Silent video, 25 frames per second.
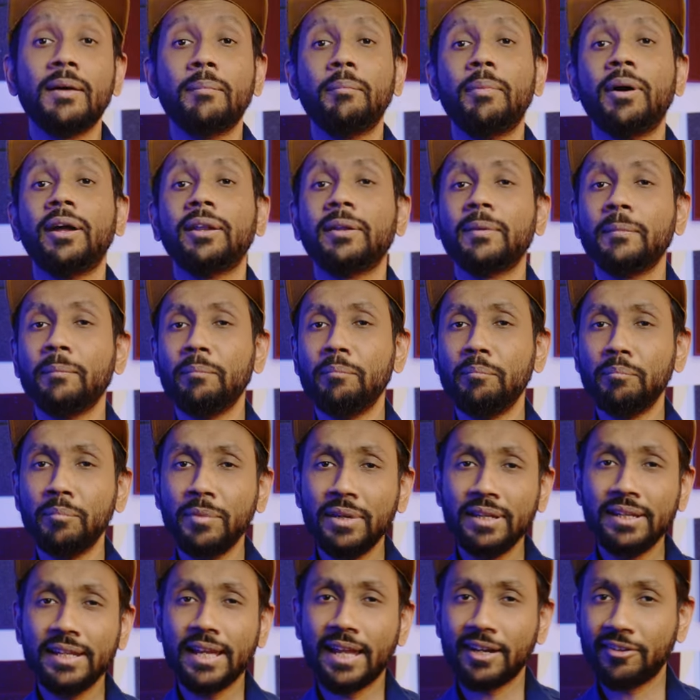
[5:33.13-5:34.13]
but
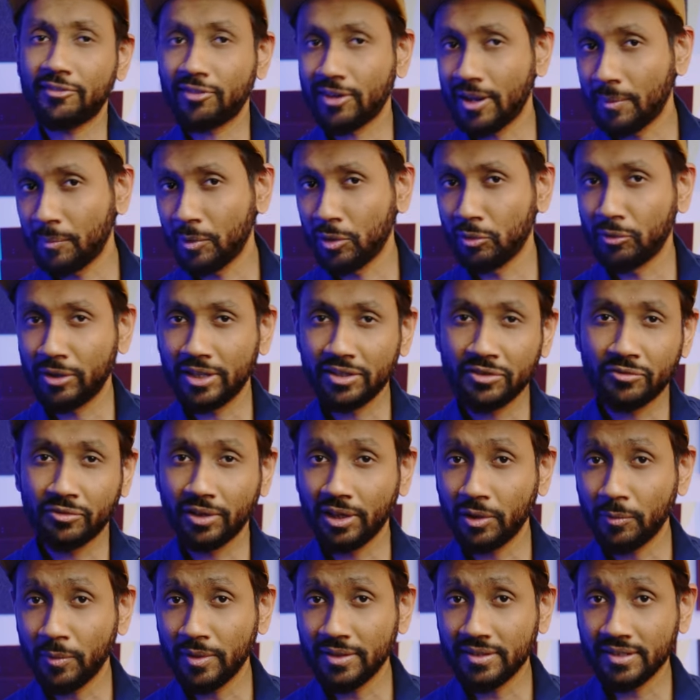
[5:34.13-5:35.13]
mid and treble range
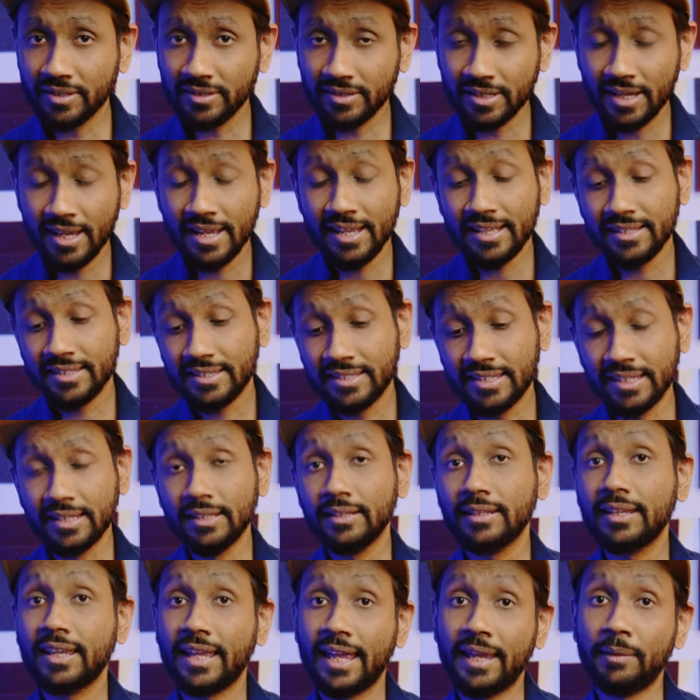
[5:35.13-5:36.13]
frequencies
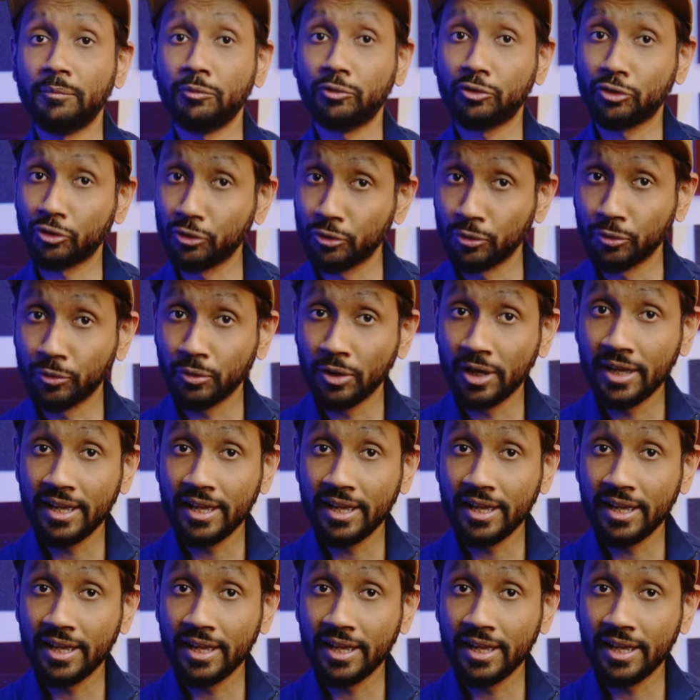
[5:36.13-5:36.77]
still came through.